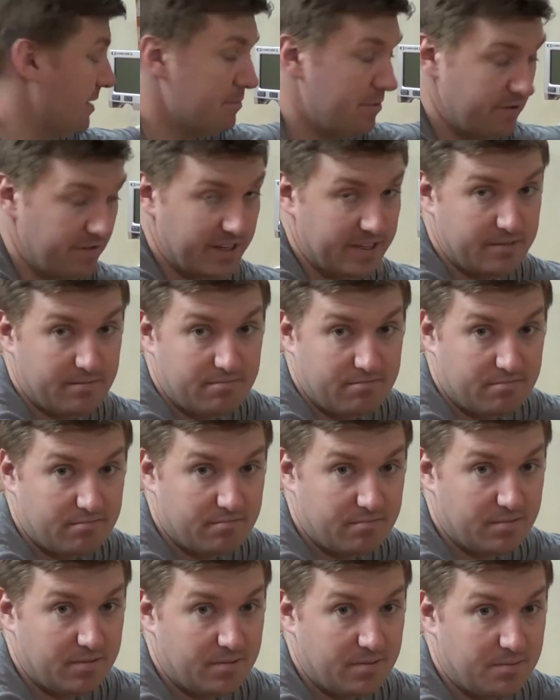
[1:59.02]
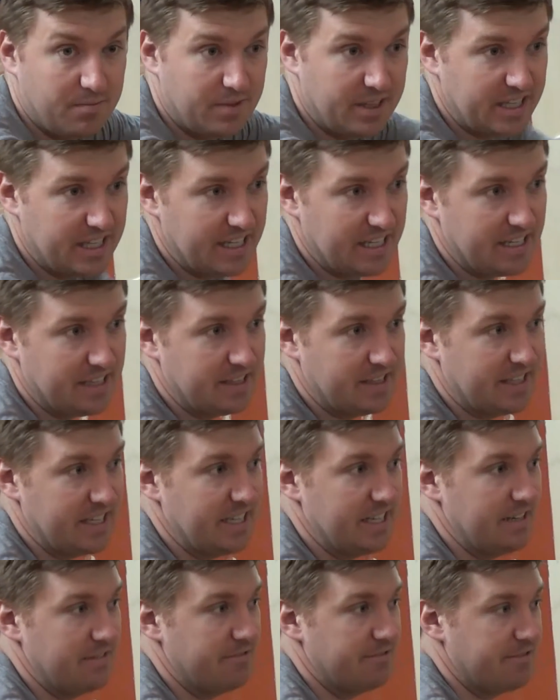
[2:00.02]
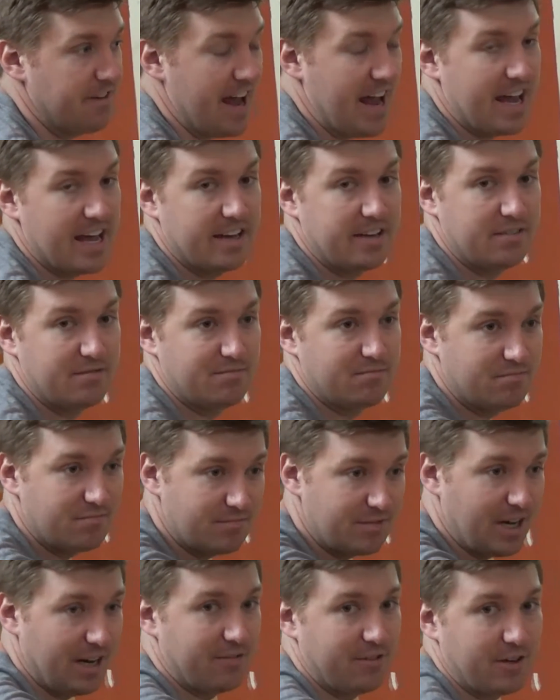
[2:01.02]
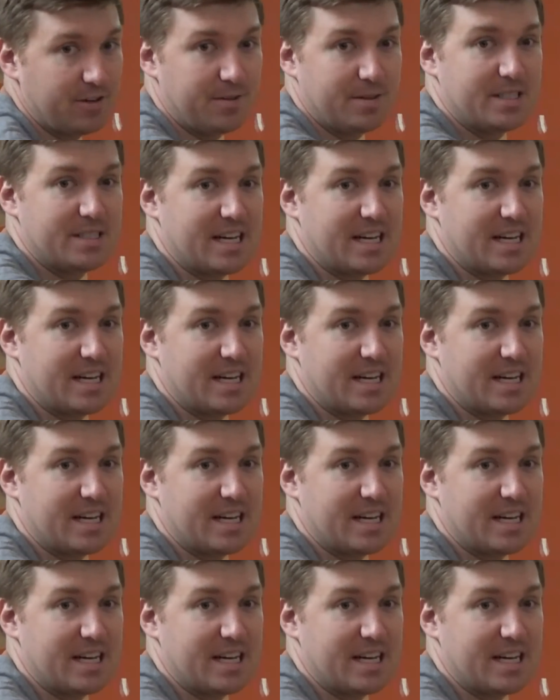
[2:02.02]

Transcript: moving the fan cover. It's